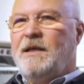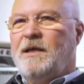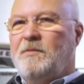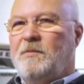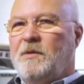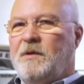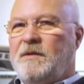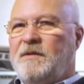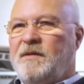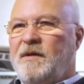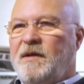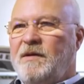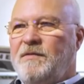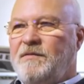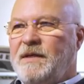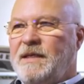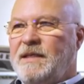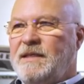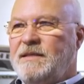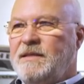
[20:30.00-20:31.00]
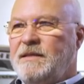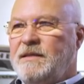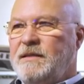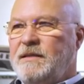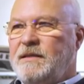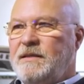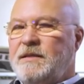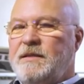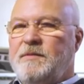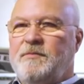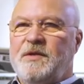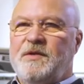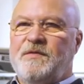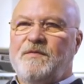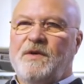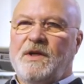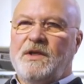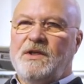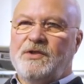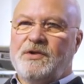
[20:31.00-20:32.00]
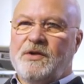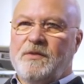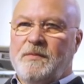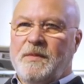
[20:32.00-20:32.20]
but who, in my opinion,